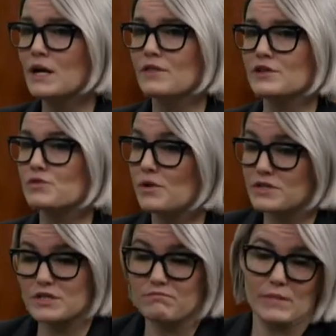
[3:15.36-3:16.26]
This
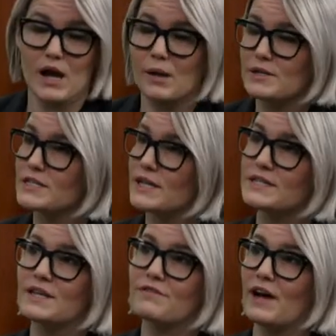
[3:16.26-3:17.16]
was common
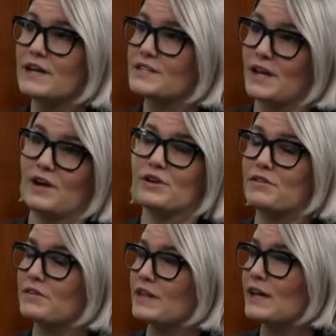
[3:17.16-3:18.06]
sense advice, and I don't
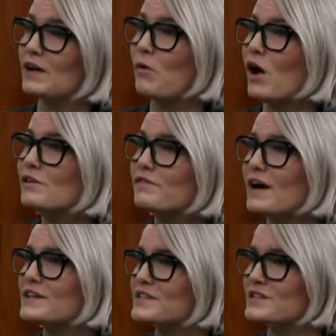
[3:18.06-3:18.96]
even think it
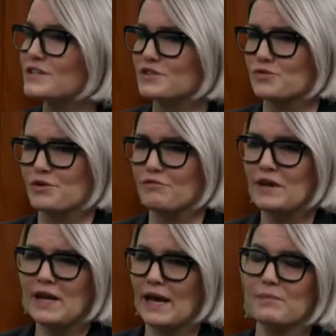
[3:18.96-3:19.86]
qualifies as sort of
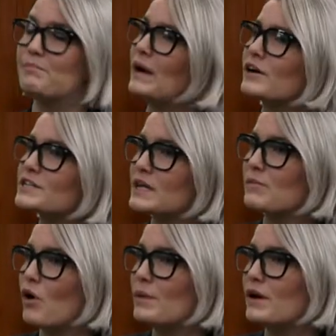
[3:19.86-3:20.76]
an
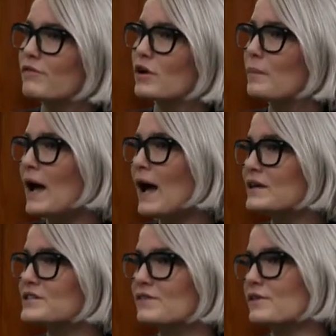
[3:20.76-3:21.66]
embarrassing moment of her
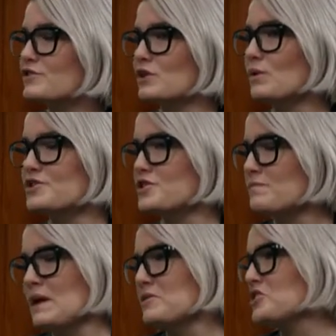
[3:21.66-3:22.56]
past, even if she wishes
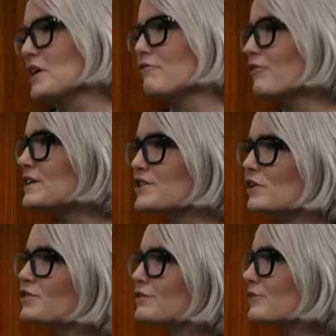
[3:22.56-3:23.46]
maybe she had phrased it a
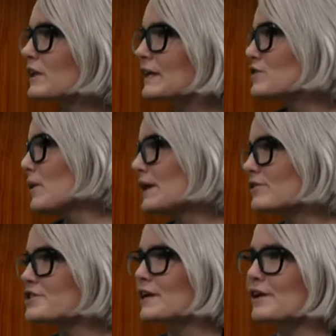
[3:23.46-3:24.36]
little differently 20
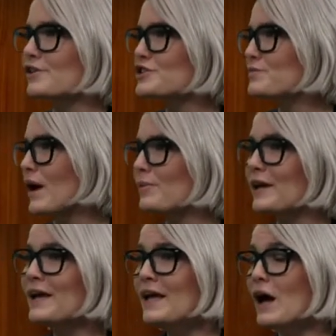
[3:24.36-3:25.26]
years later. She's
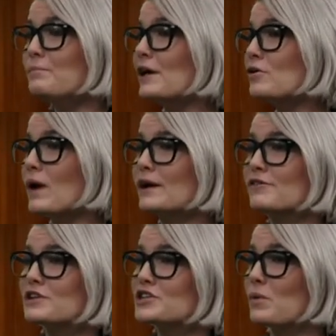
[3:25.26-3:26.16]
probably a better
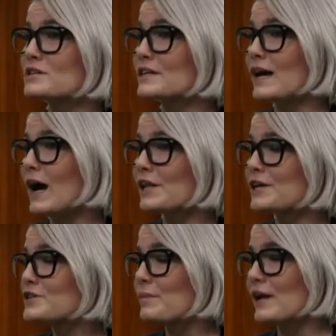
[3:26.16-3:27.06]
writer than she was in
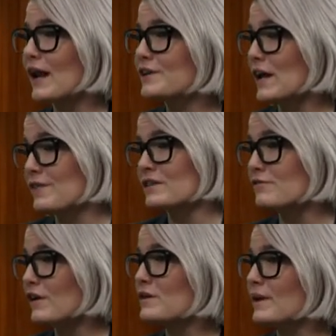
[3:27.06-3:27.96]
college, but I think
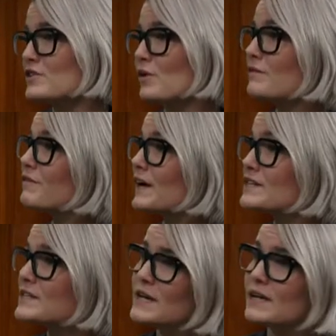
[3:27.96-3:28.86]
the fundamental
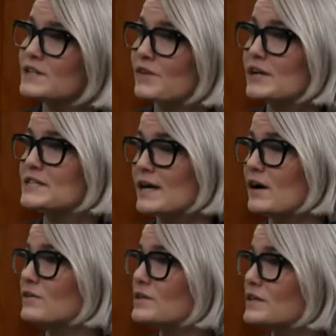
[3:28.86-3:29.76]
advice is very sound.